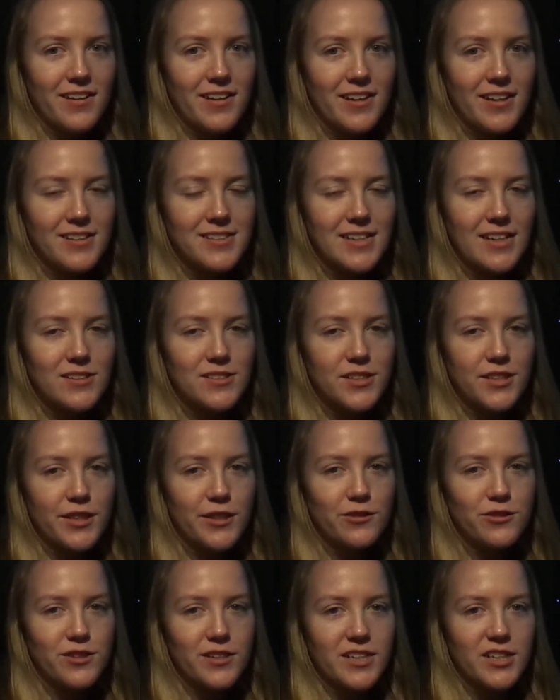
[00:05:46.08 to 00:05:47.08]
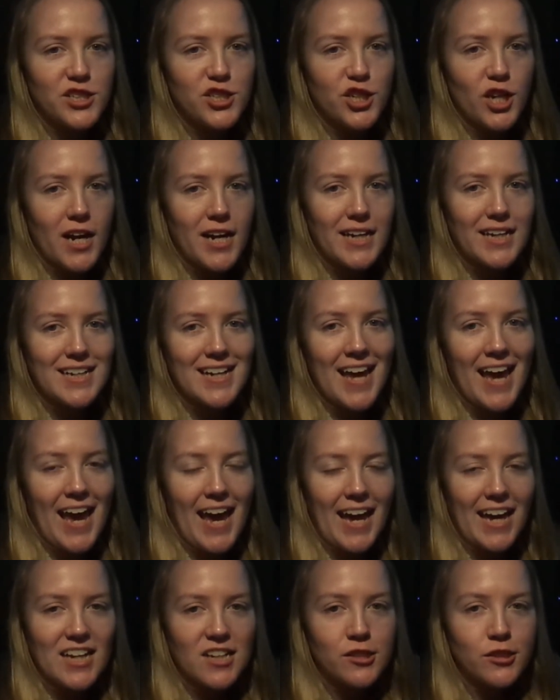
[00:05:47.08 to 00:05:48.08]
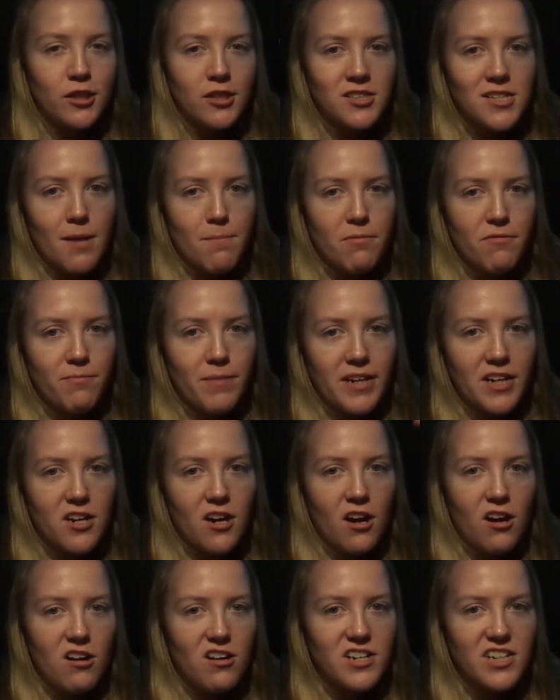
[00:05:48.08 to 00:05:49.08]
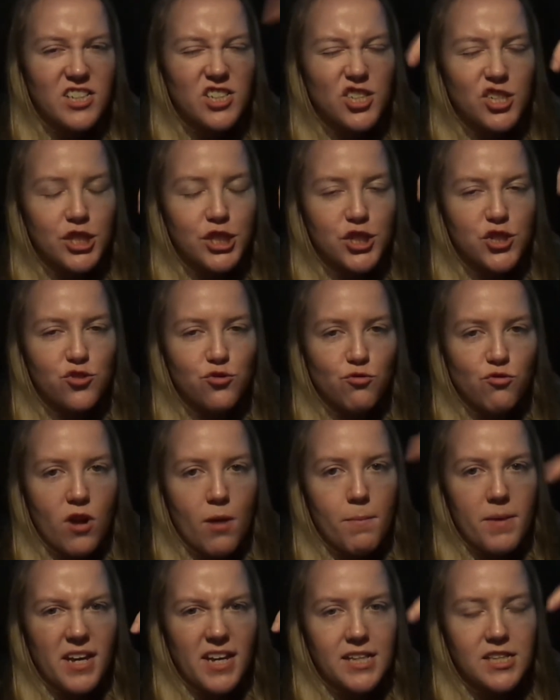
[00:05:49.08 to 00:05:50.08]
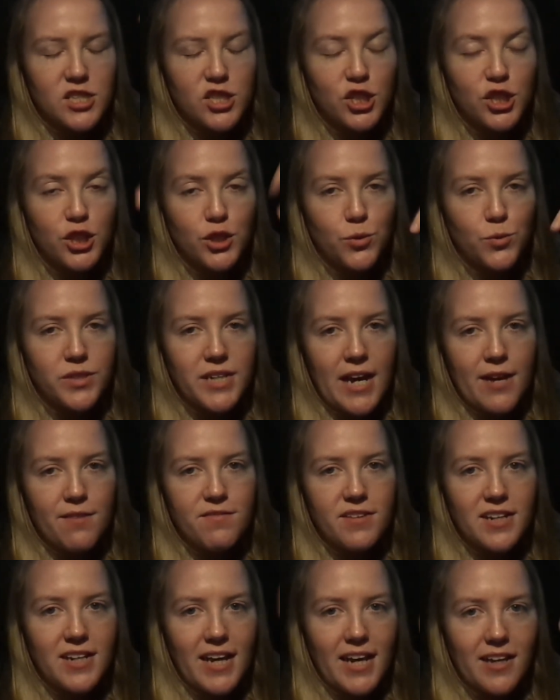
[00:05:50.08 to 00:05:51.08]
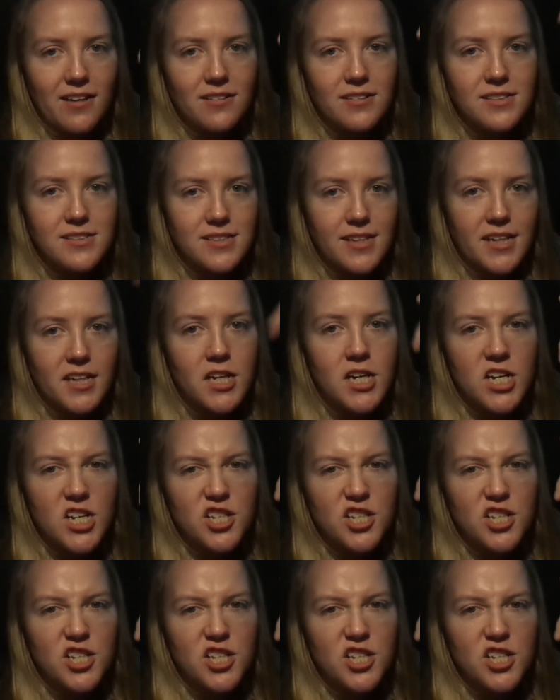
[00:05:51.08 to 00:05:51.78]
It sounds like there's like a giant hand on top of my car and it's just drumming its huge heavy nails like